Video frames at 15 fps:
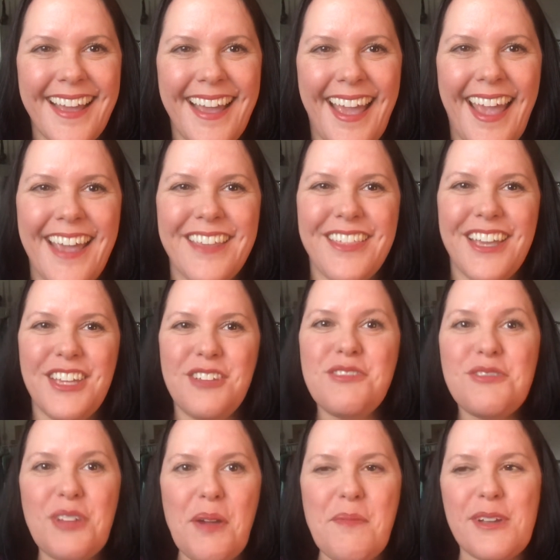Hey, thank you
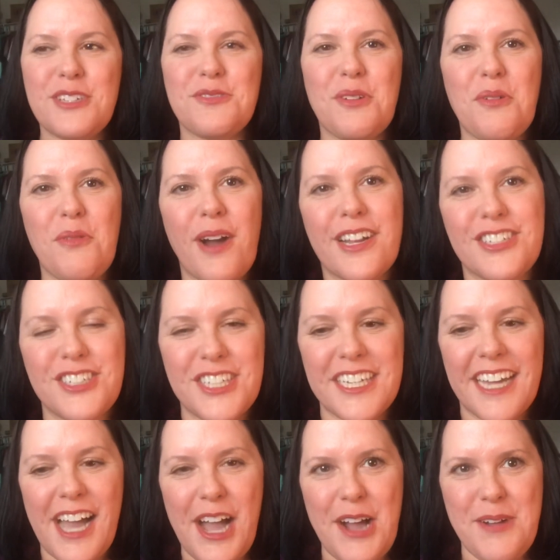so much for watching.
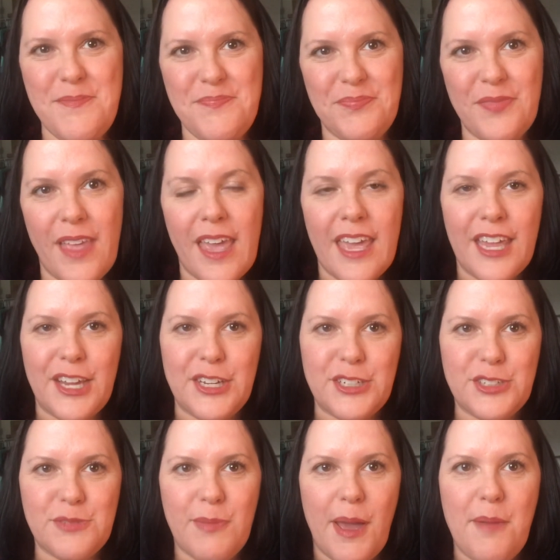
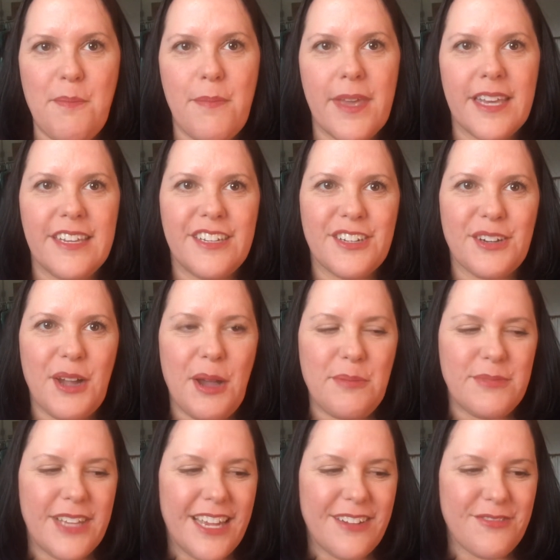Here's my mid-year
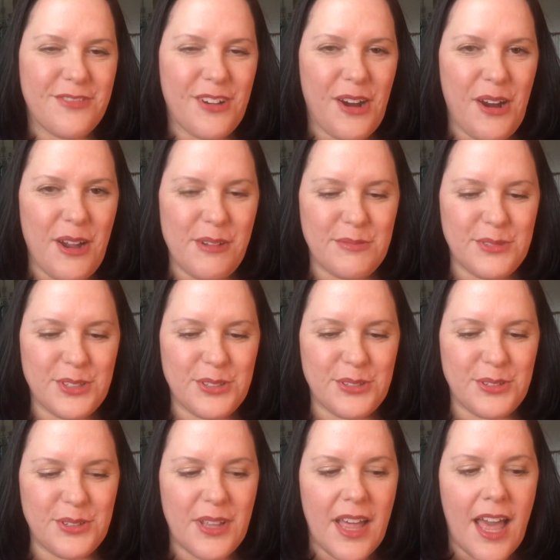update for
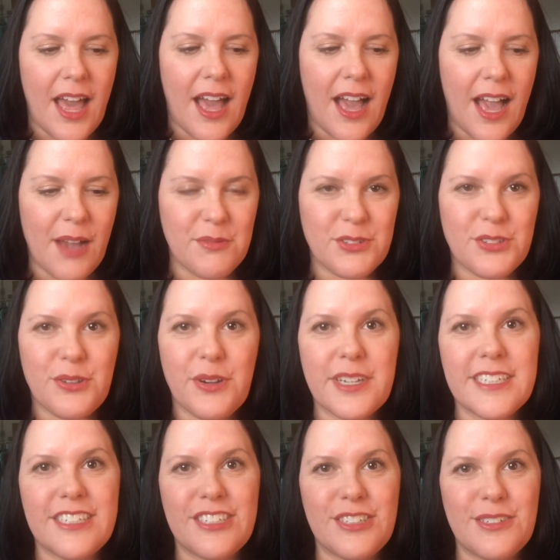homeschool. I was going
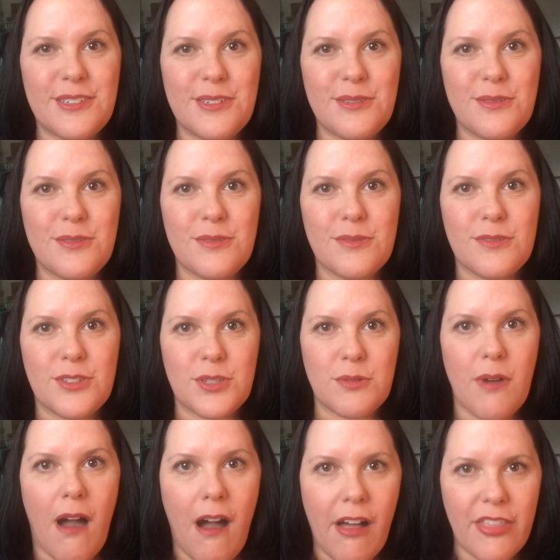to do
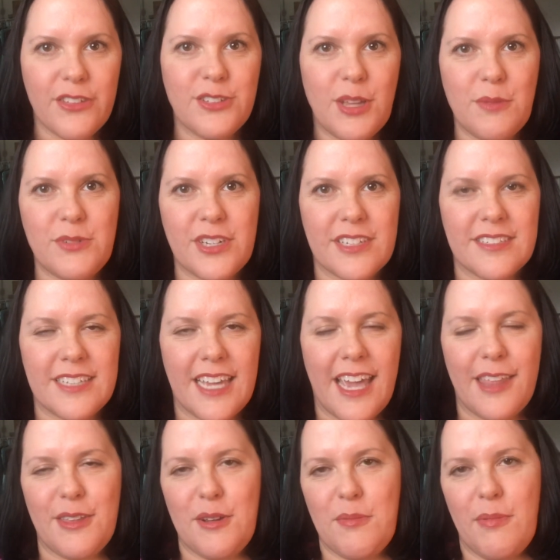all the subjects
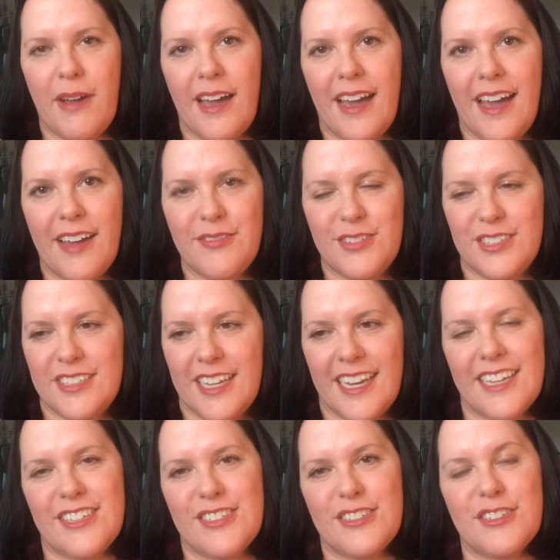together, but I've decided
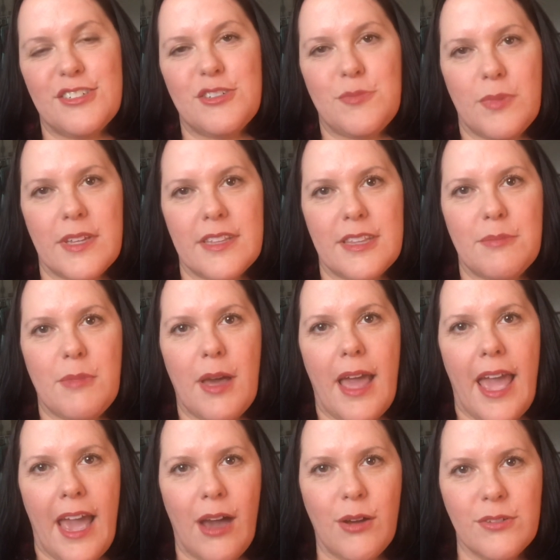just to split them
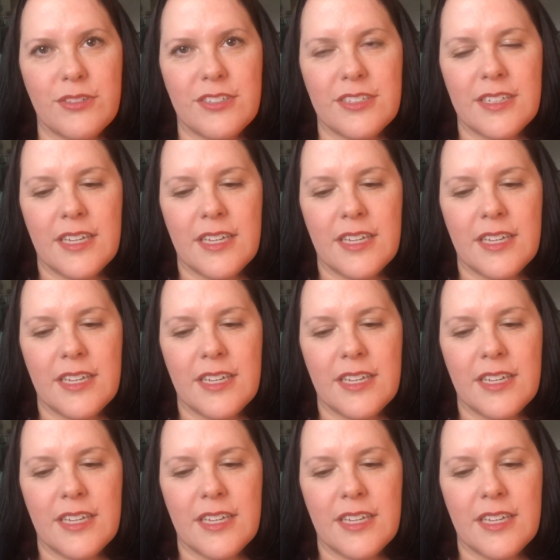out,